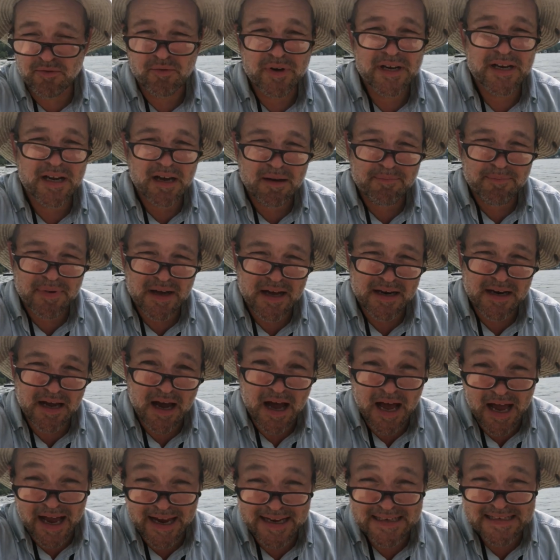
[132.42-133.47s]
Read up on
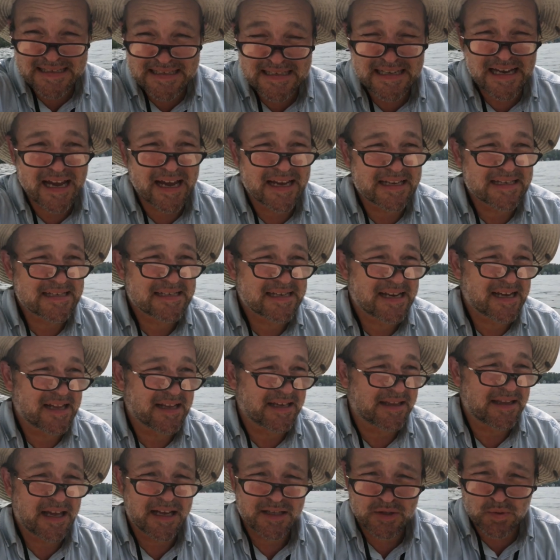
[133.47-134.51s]
Einstein
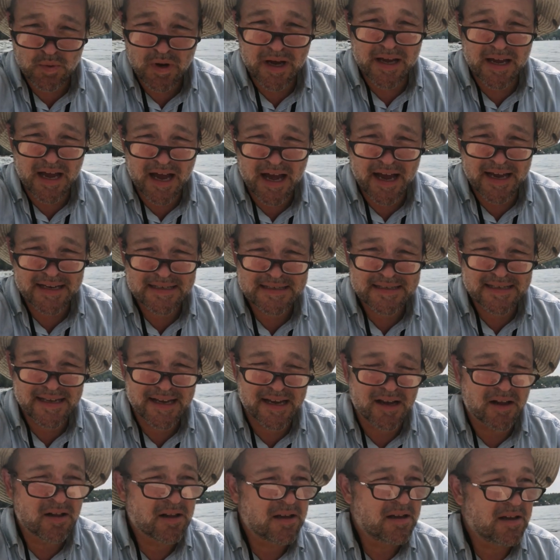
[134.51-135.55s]
sailing. That's why I
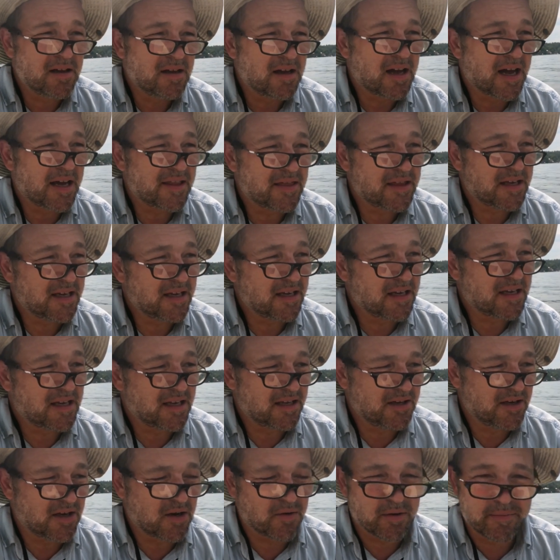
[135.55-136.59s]
sail. I think,
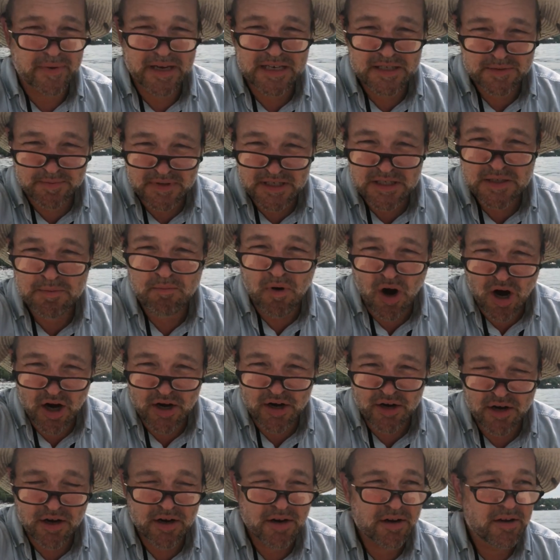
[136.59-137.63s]
you know, it makes me
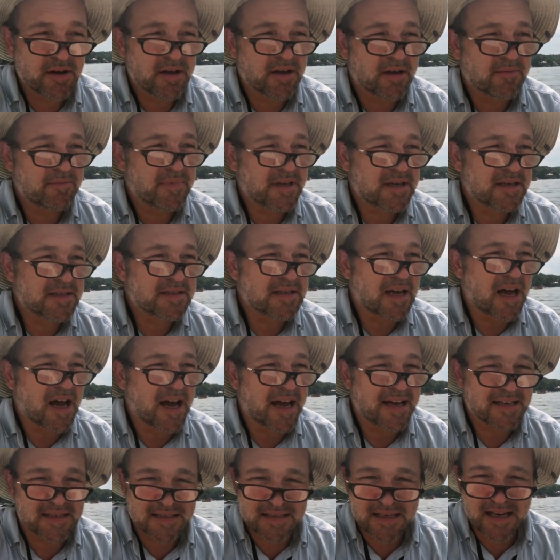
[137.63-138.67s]
smarter because
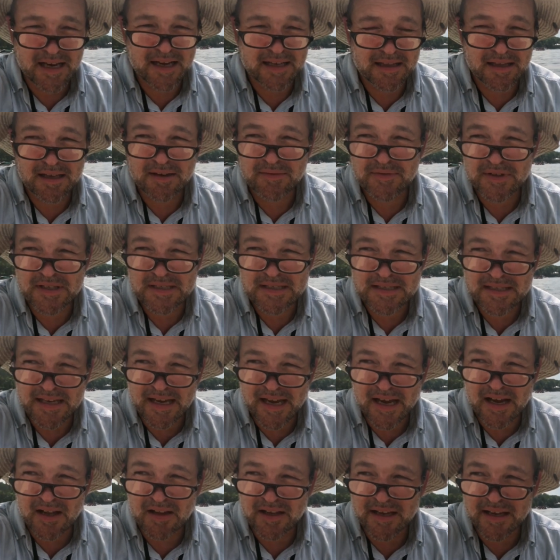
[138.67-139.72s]
Einstein loved to
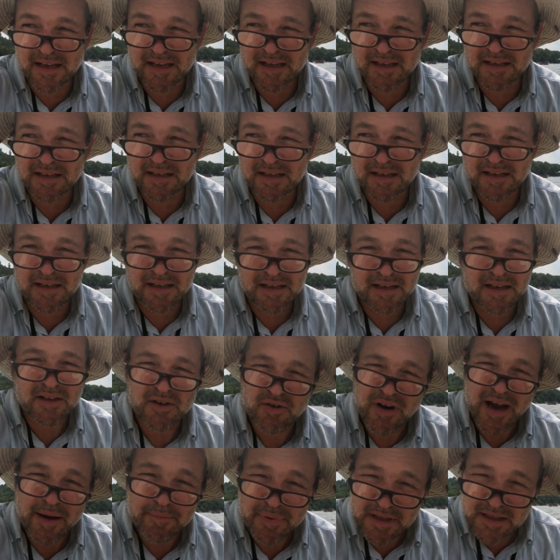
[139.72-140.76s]
sail in
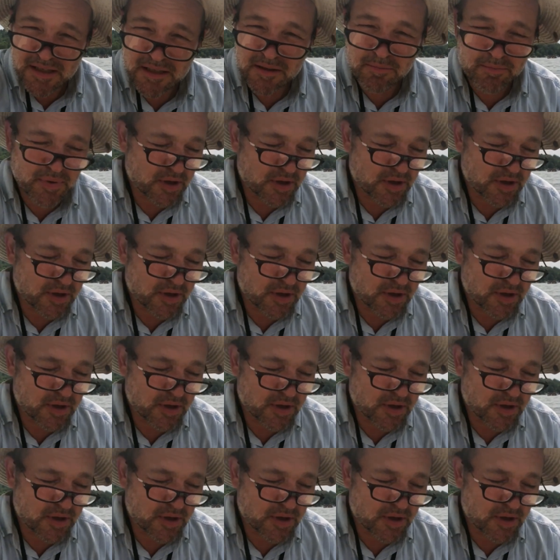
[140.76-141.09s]
crappy little